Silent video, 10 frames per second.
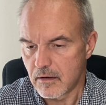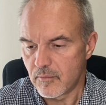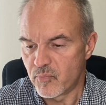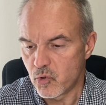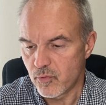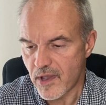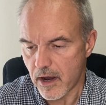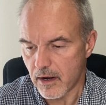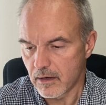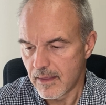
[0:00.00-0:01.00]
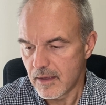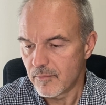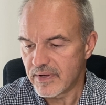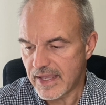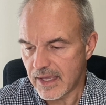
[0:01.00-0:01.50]
Brumaire,
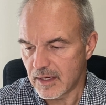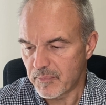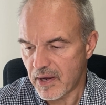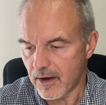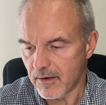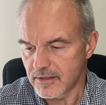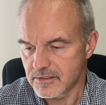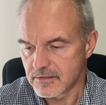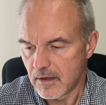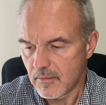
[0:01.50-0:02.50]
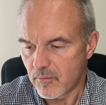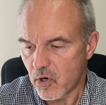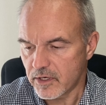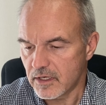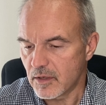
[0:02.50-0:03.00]
began in Paris,
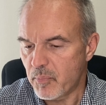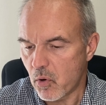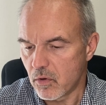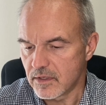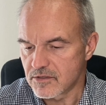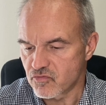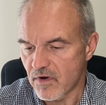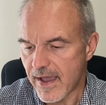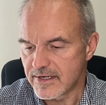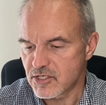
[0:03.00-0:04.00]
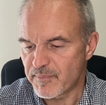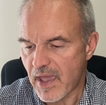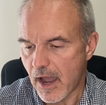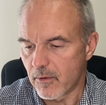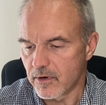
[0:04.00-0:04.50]
marking Napoleon's rise to
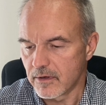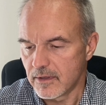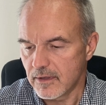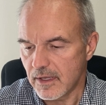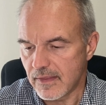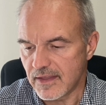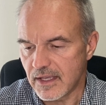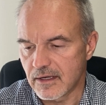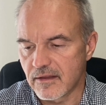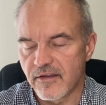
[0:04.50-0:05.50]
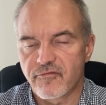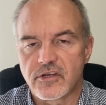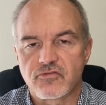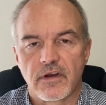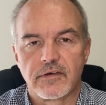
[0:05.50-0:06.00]
power in the end of the
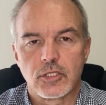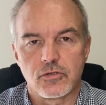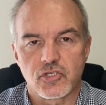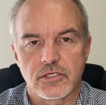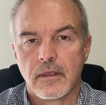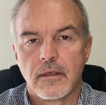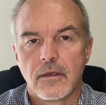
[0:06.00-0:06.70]
French Revolution.